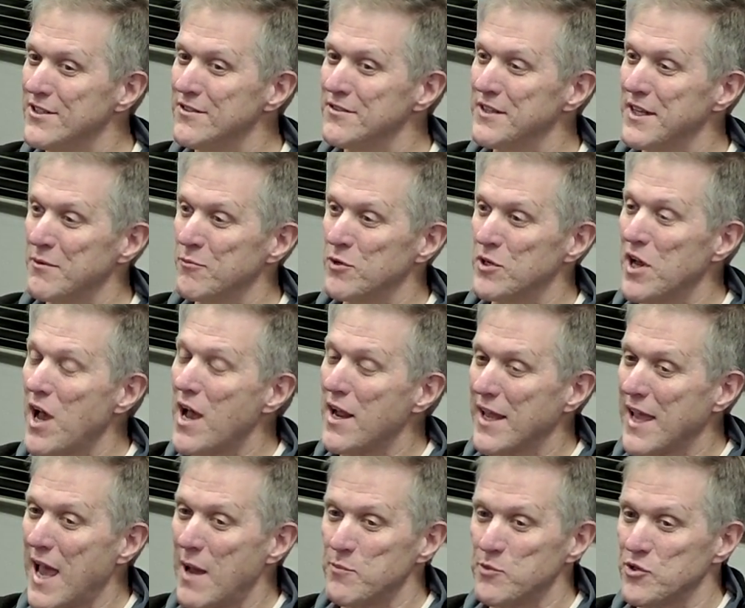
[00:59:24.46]
Then we're not
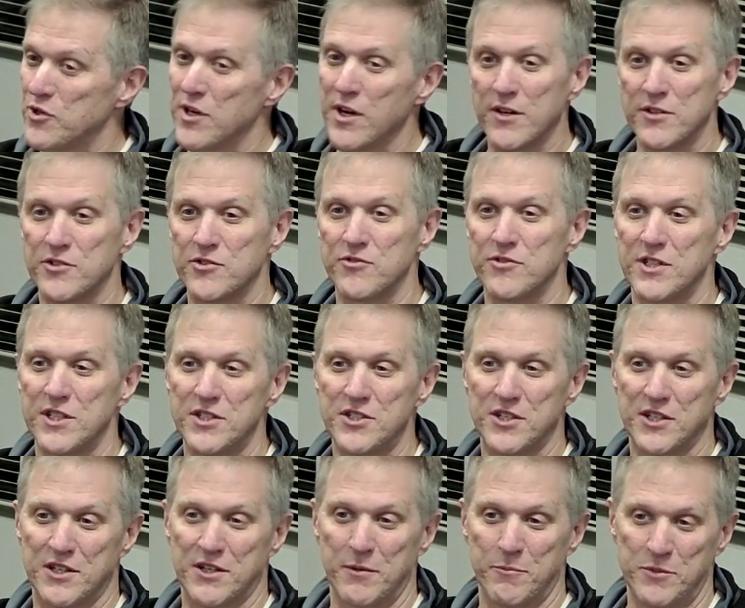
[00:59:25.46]
capturing our
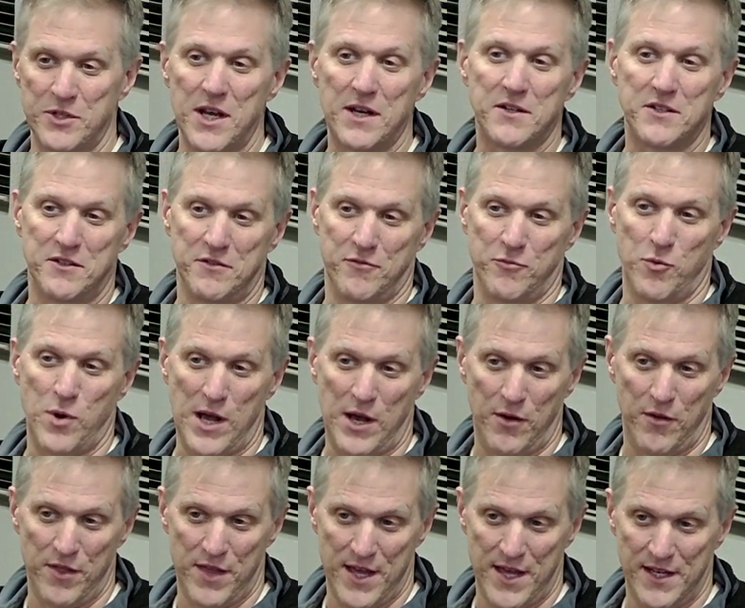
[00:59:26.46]
strategic objective
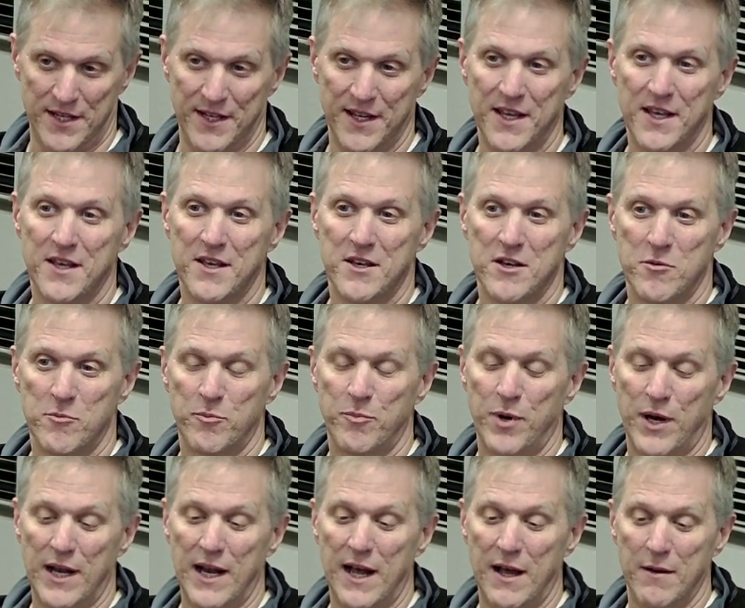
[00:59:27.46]
well then.
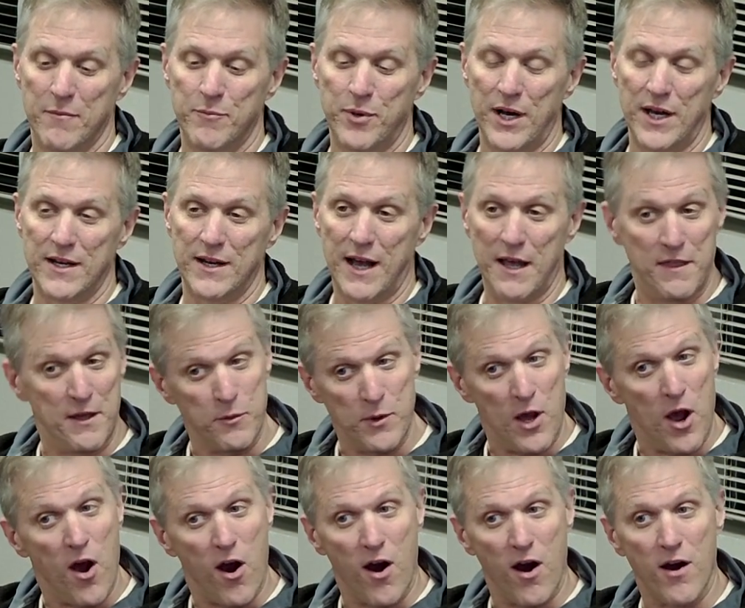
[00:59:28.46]
But I think
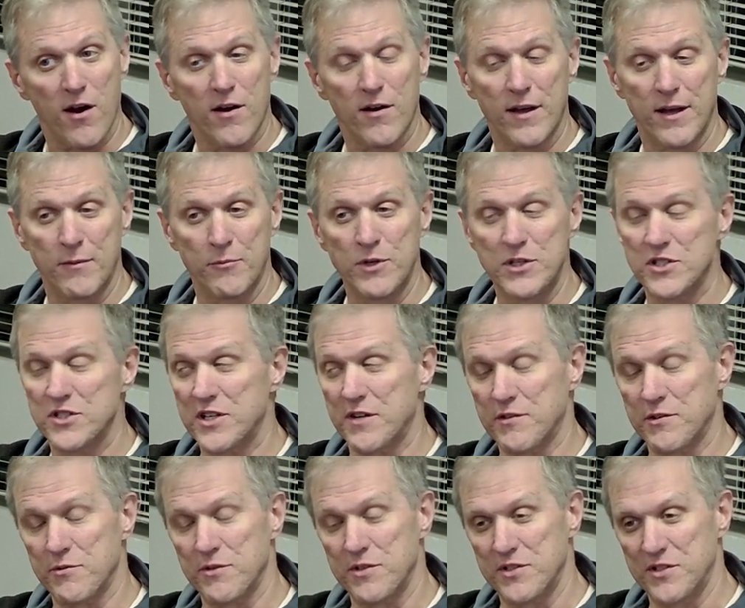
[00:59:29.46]
we are, and we just have
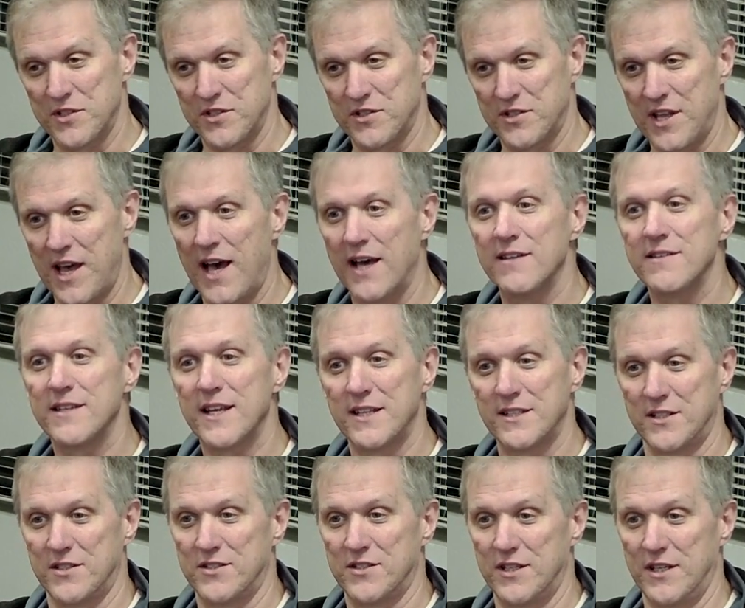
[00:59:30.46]
to resist that
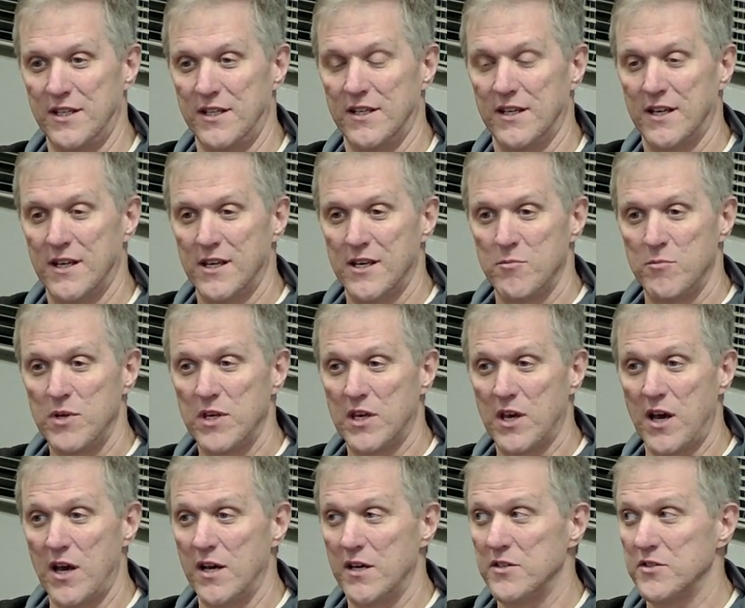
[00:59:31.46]
tendency
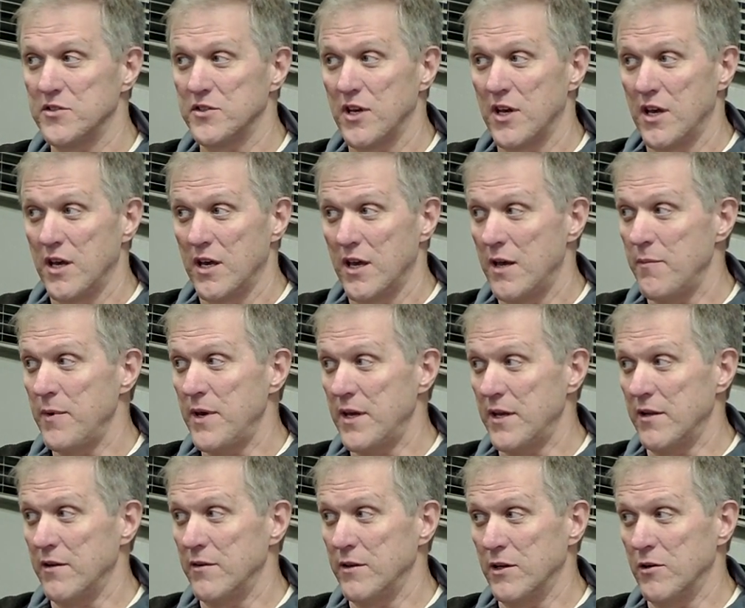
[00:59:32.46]
because, hey, man,
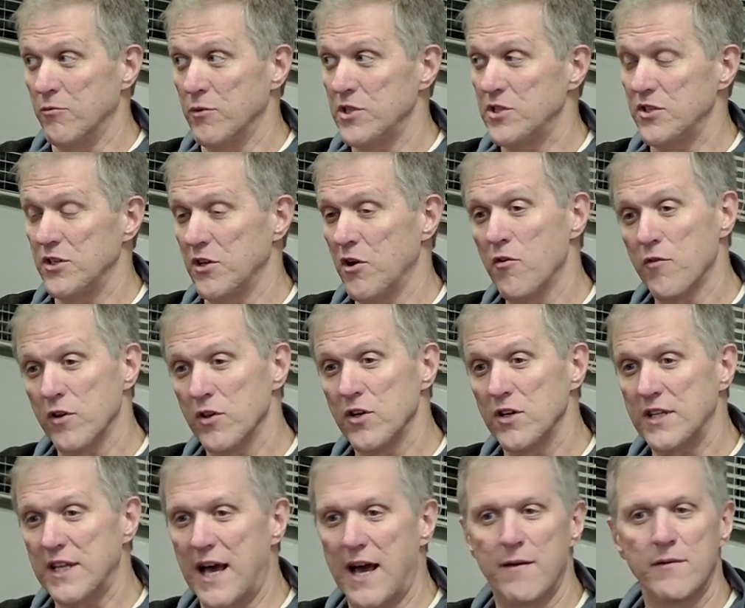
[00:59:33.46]
you know, we shouldn't
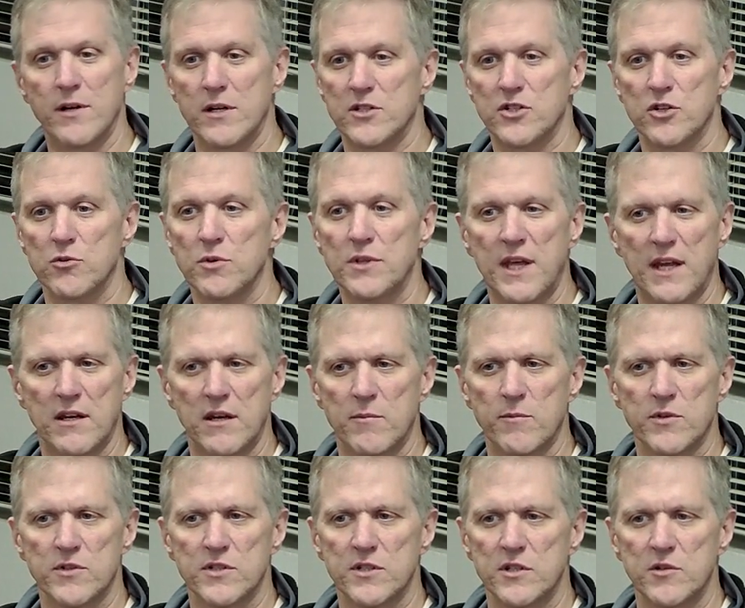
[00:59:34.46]
overlook that. I'm not sure what that
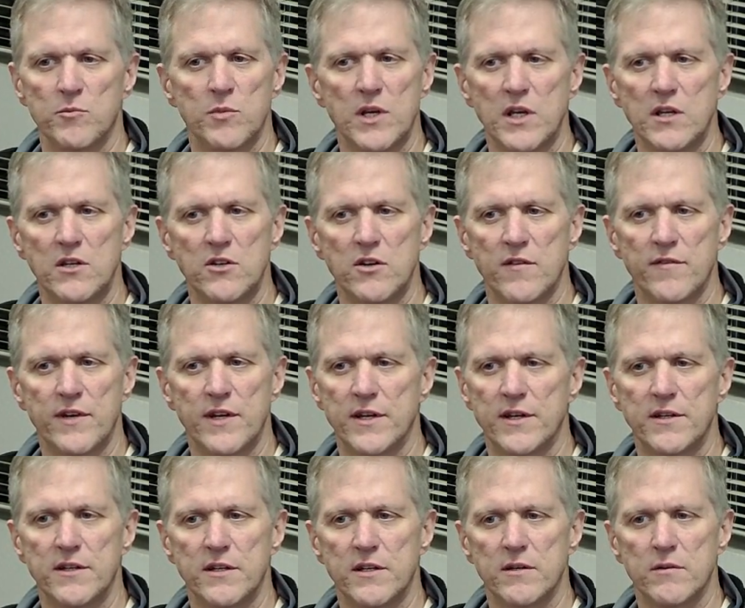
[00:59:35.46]
number is going to be. Do you have any
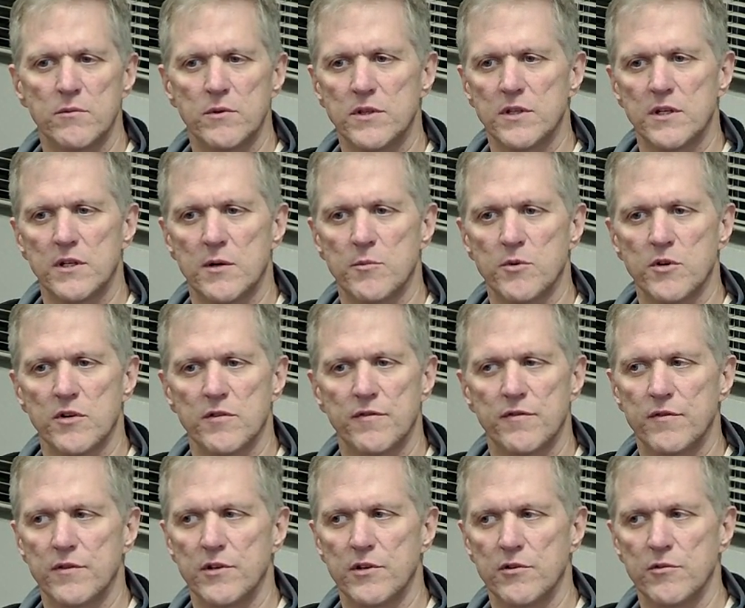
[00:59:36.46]
idea what the number of
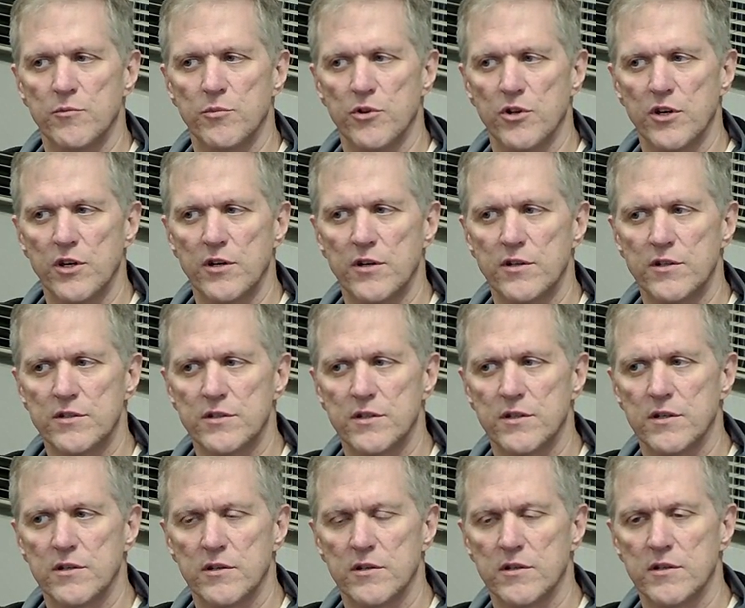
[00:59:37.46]
new employees
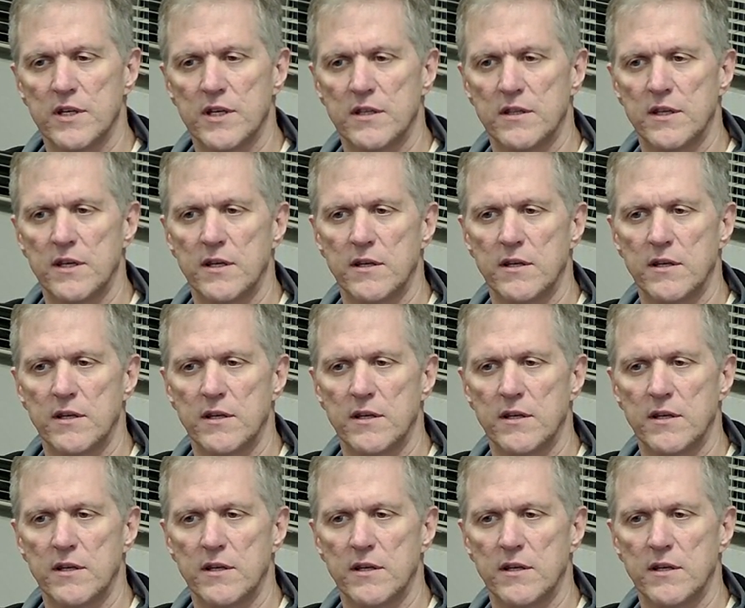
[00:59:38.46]
that they...